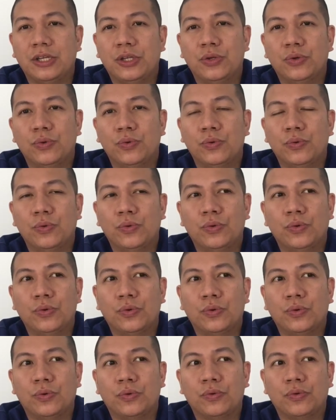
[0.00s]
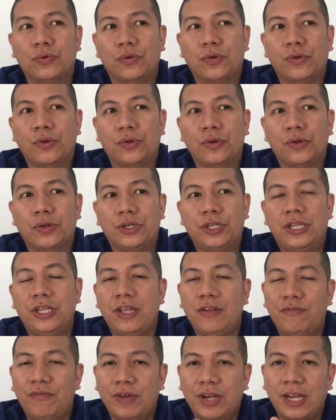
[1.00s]
yung
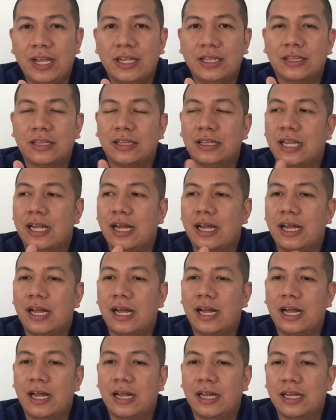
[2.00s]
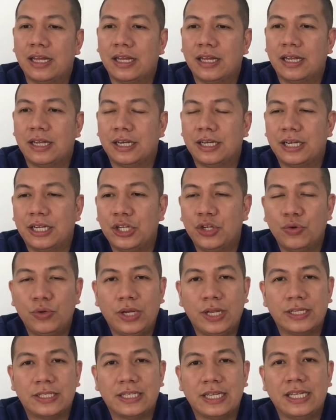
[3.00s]
different na
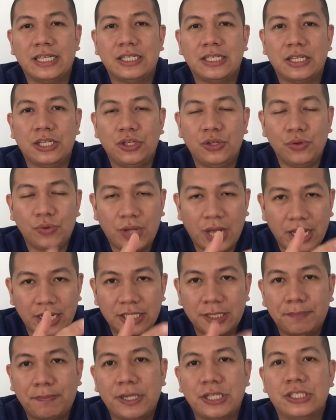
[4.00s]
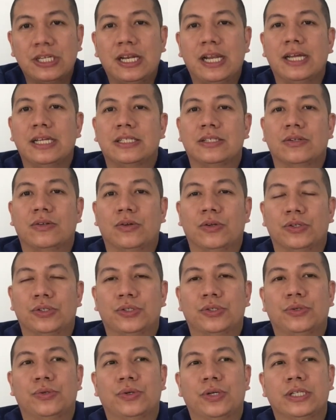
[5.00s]
units is you guys specialize
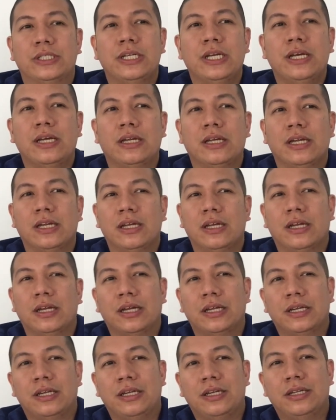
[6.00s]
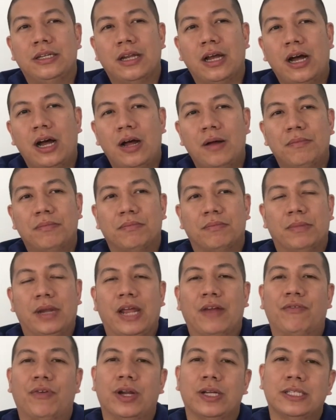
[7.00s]
also. Kasi
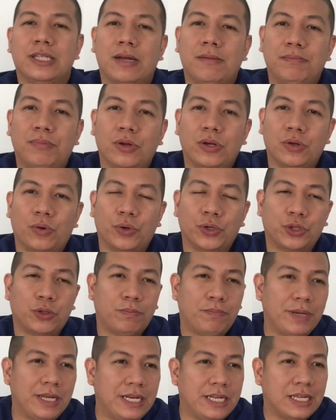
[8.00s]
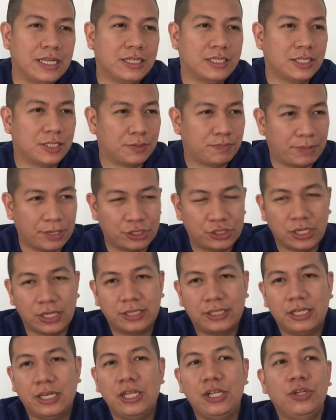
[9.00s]
like for example, orthopedics,
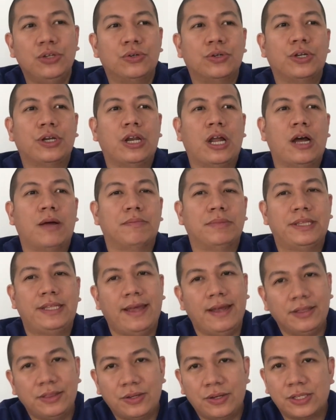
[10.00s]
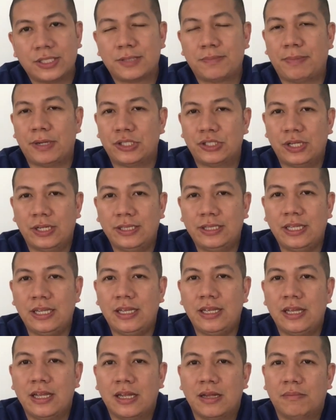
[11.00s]
specialty din yun. Theater,
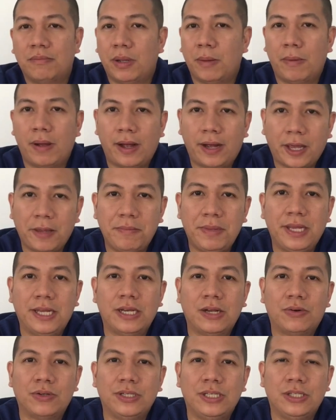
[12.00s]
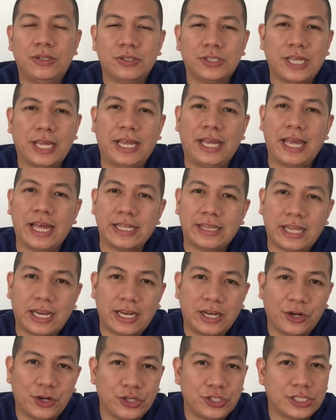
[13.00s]
specialty. May mga kaibigan ako dito,
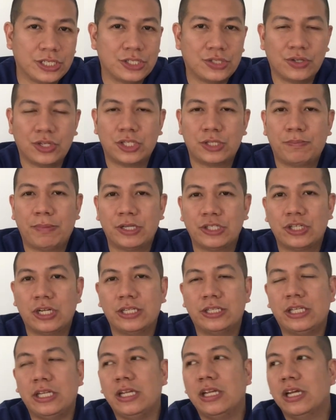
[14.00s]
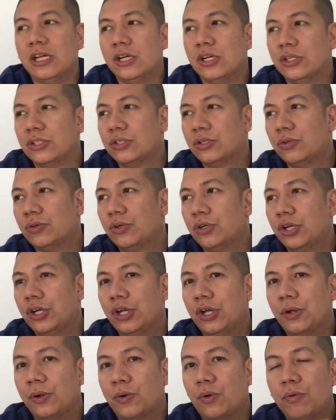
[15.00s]
psychiatric nurses, so specialty. So,
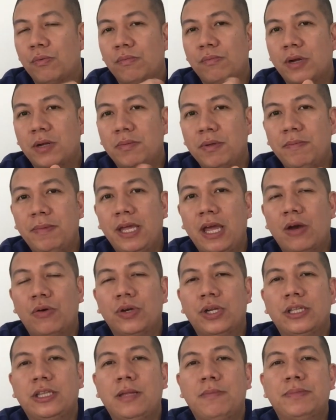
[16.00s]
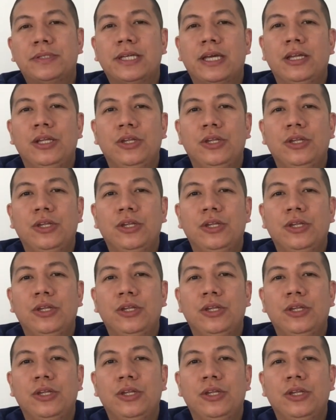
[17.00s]
kung magbibigay ako ng tip sa